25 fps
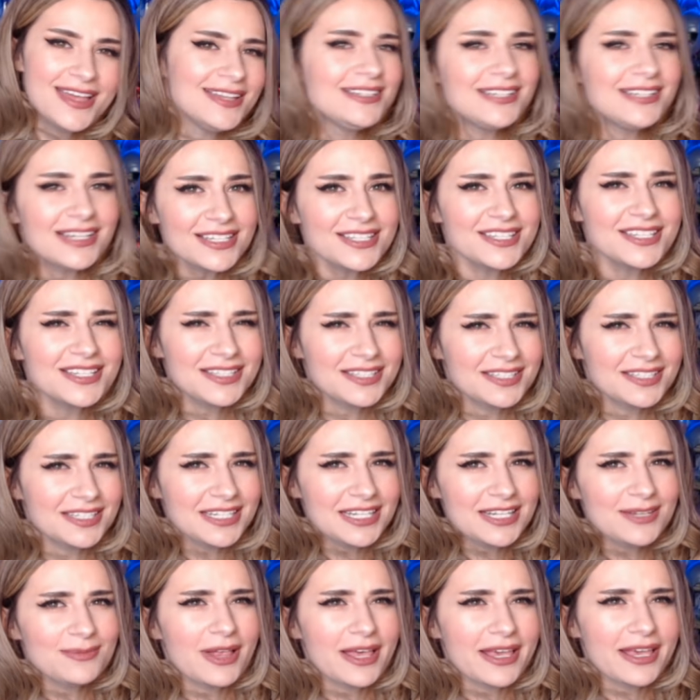doesn't
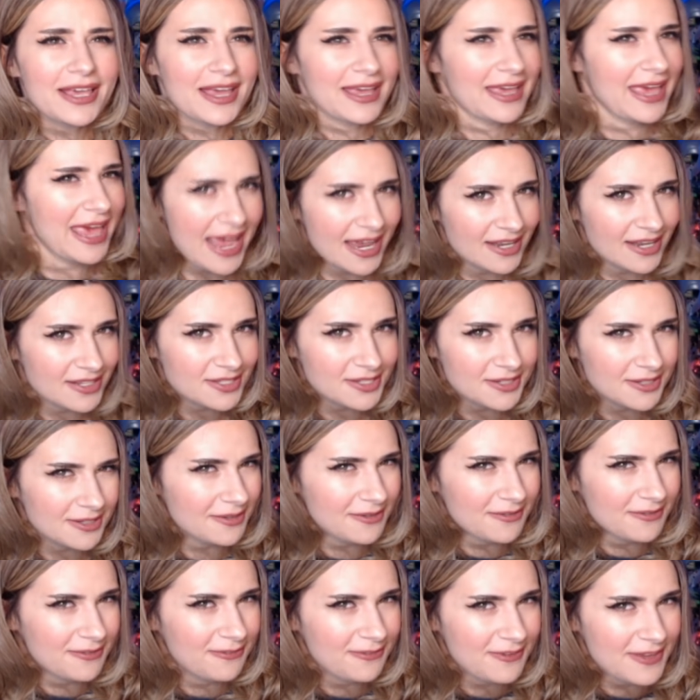seem like a cancel
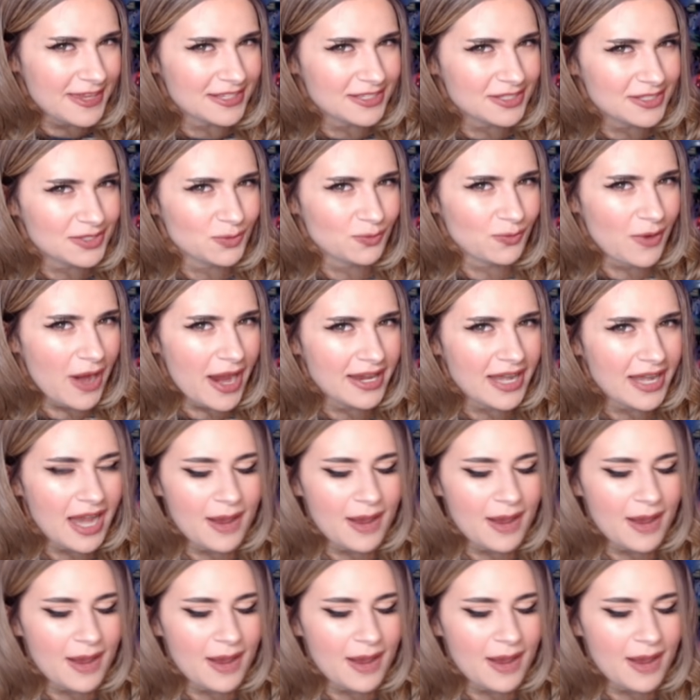offense, right?